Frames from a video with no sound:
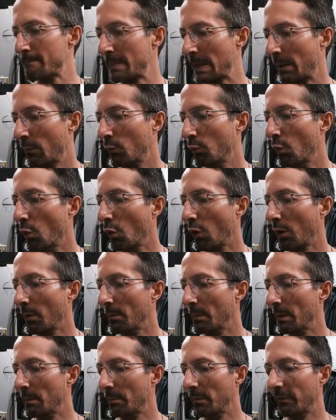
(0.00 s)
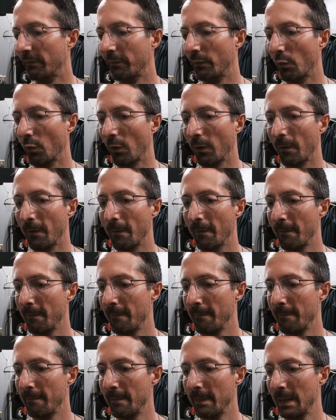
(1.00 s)
warm before.
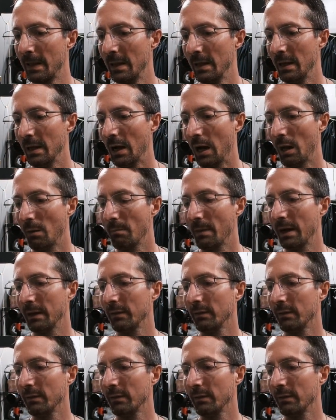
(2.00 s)
I don't mind